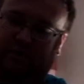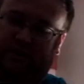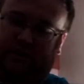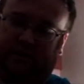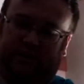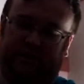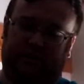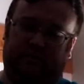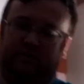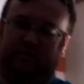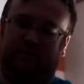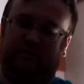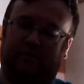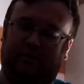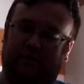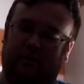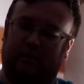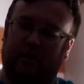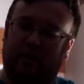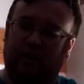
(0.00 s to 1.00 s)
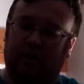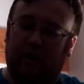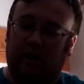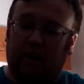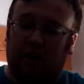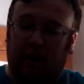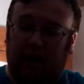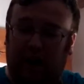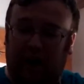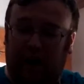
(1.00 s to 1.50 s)
one is it?
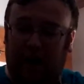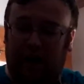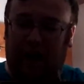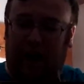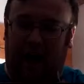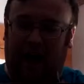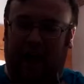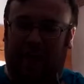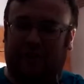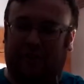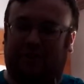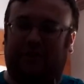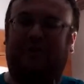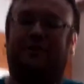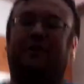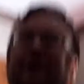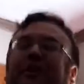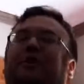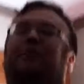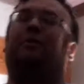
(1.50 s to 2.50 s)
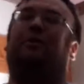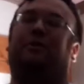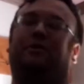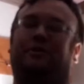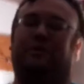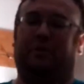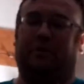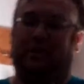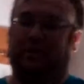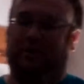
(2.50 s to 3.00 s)
Oh, I got the snip
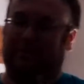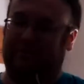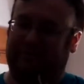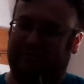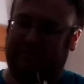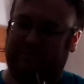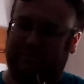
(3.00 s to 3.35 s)
cord doodle.